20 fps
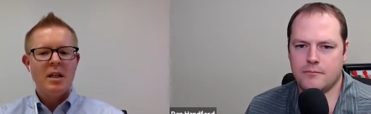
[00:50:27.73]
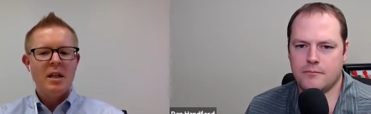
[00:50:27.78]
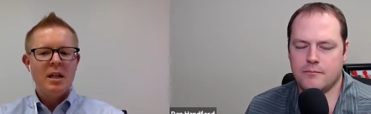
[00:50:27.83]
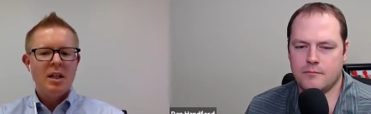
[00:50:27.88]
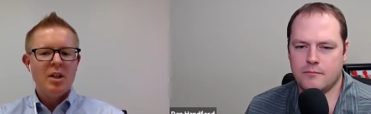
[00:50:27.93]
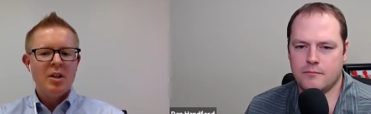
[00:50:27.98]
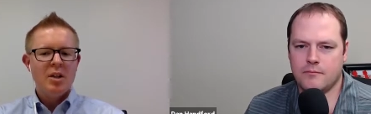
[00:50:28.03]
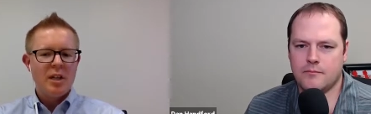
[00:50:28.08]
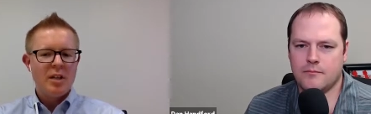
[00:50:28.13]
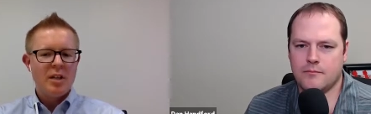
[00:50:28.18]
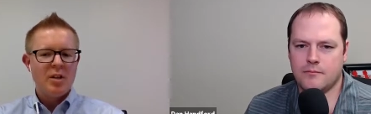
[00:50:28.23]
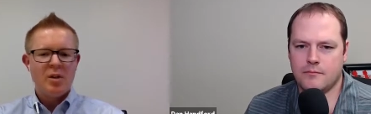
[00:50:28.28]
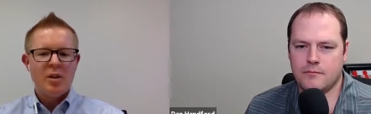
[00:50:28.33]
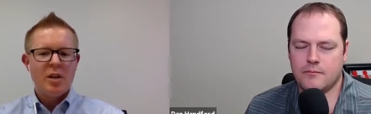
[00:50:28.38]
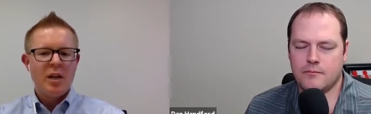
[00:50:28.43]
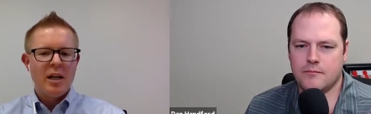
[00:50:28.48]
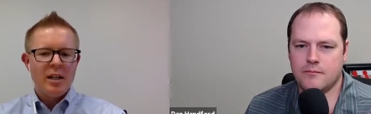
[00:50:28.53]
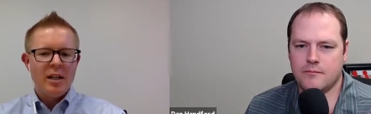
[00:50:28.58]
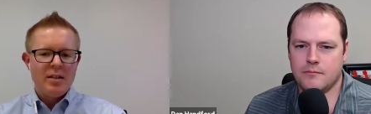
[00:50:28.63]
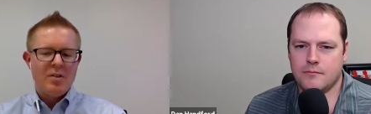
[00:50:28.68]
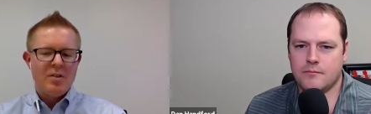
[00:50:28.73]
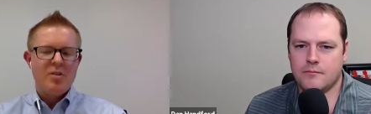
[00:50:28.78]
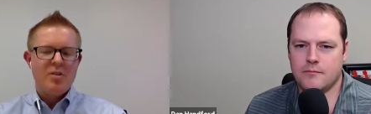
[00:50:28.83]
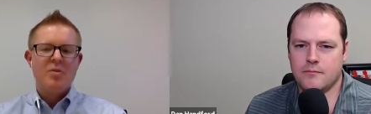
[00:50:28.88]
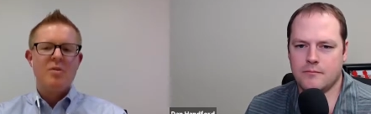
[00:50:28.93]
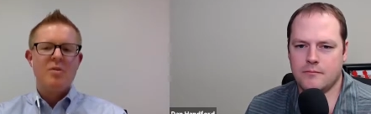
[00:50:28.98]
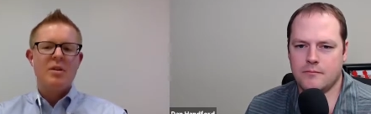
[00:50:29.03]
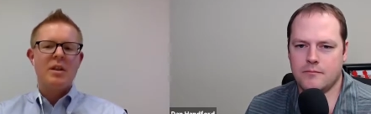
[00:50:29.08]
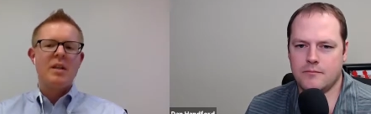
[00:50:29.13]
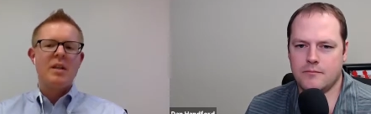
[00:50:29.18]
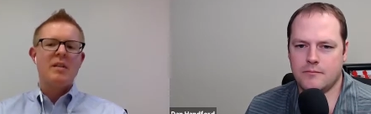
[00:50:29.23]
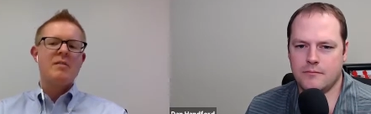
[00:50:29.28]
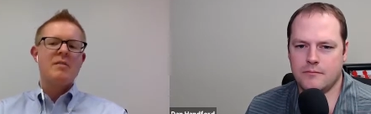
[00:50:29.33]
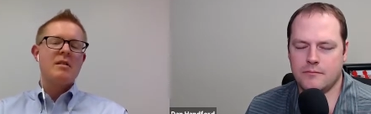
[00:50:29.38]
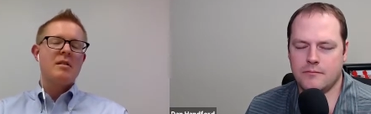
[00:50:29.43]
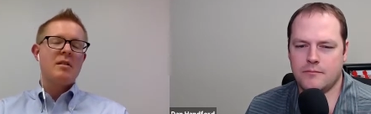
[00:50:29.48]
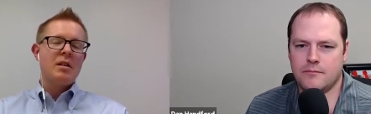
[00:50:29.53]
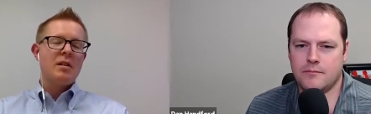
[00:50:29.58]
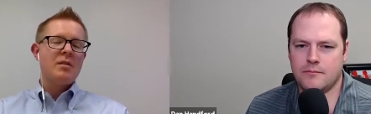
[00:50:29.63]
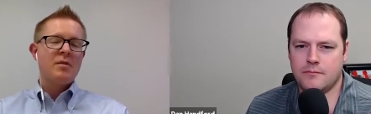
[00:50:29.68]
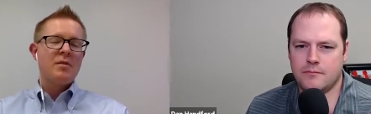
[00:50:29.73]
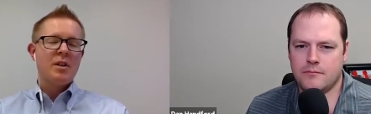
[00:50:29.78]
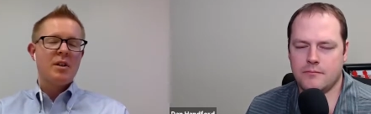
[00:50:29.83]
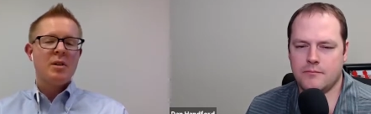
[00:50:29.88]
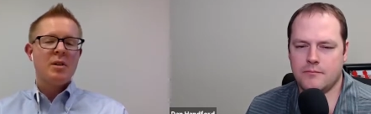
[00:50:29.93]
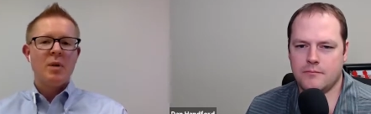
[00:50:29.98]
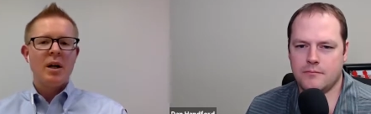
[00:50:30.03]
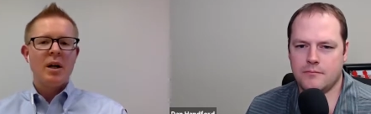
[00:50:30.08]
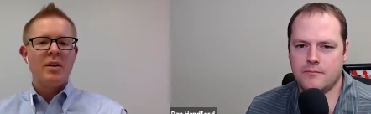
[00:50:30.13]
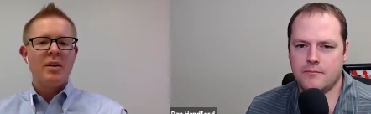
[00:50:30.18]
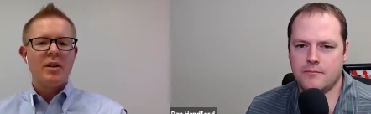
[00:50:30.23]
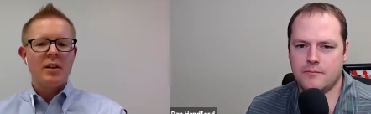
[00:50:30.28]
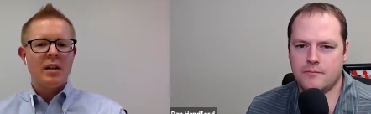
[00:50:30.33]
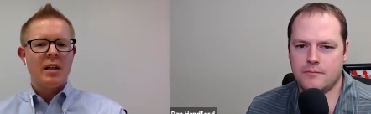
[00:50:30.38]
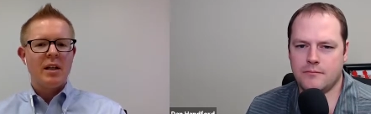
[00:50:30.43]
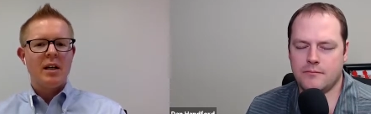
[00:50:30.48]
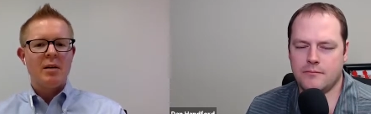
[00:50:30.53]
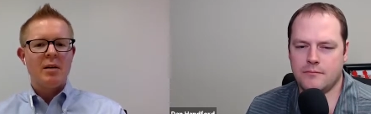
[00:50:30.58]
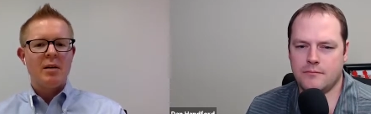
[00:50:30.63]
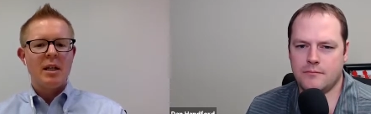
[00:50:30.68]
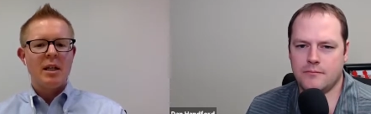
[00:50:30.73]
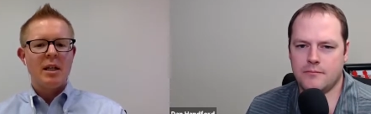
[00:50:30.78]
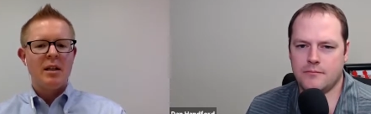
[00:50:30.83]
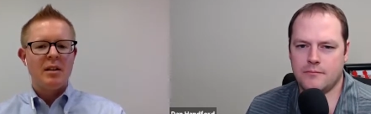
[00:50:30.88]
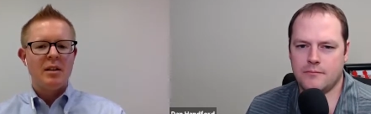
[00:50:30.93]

Speaker 1: You know, they don't like to do things, and it's very rare that they come in on